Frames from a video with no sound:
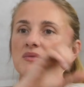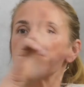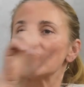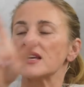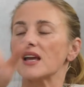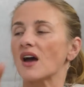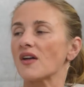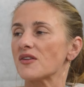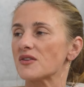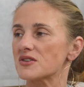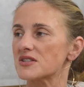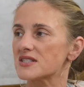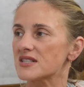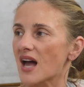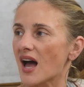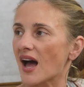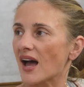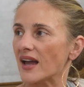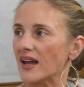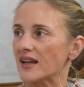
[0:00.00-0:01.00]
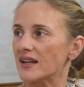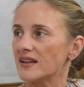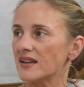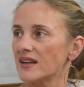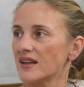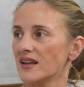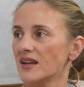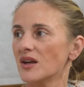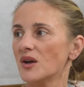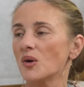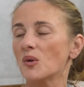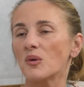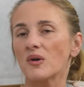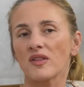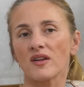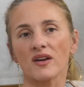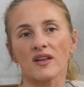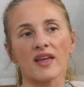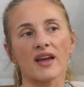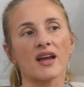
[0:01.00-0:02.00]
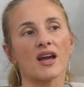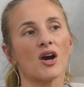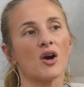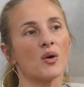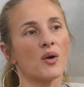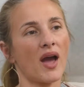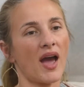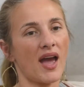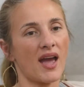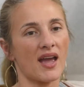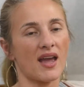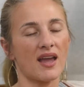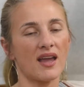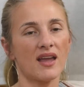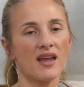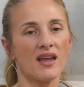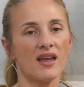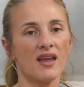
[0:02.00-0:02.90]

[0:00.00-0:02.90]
to the other side, where they're like, okay,